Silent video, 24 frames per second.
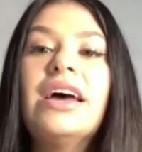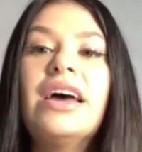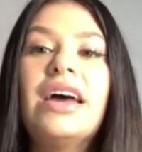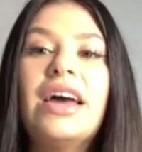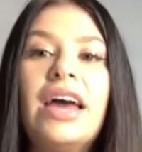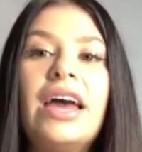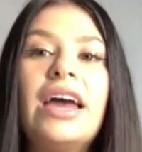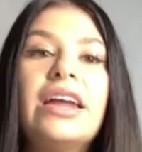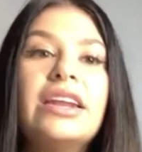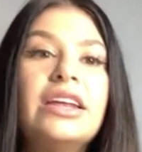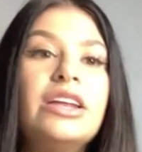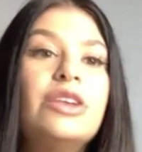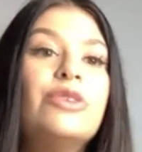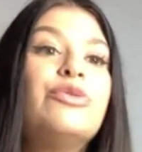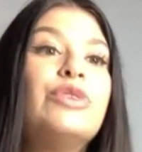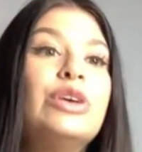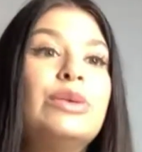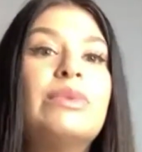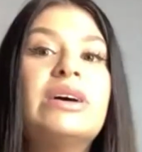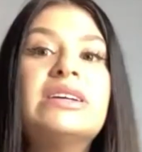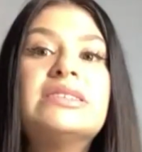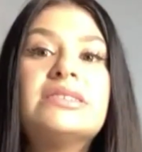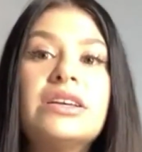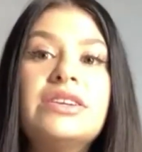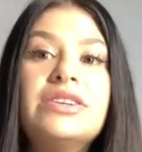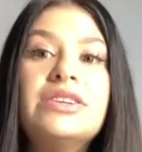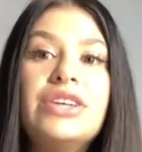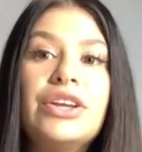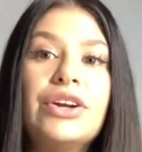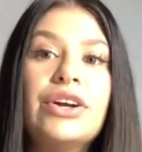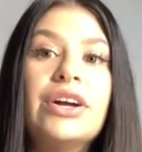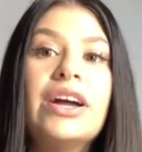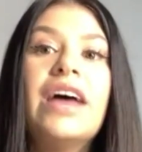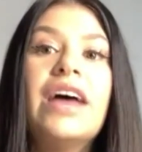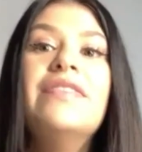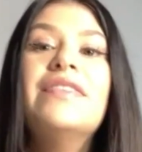hey, I need to feed my son
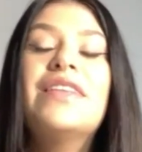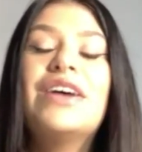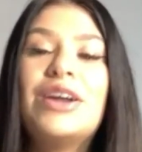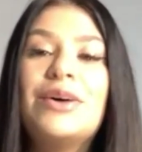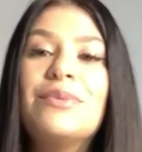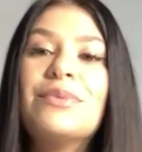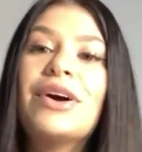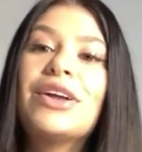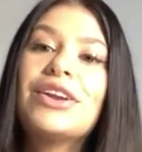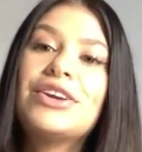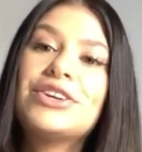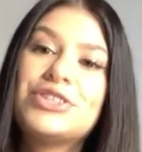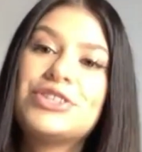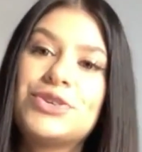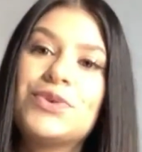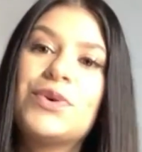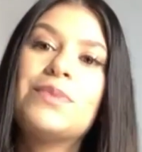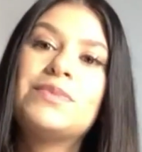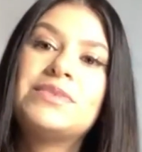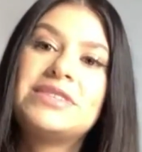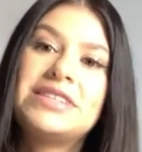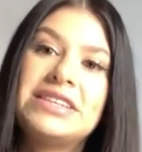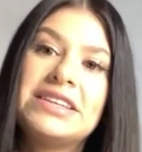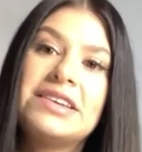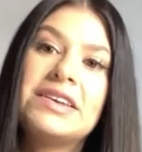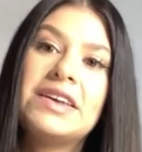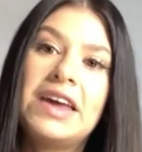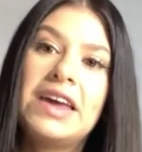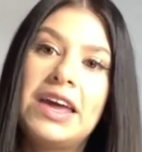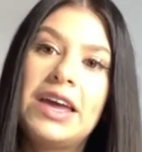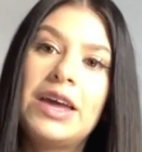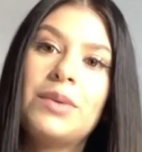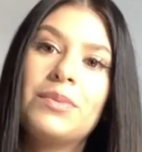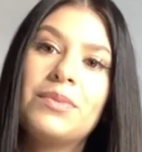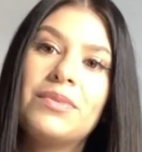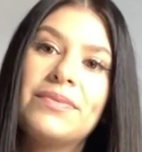dinner, and then I'm going to show up to the
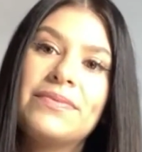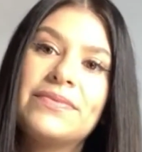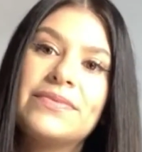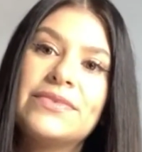game.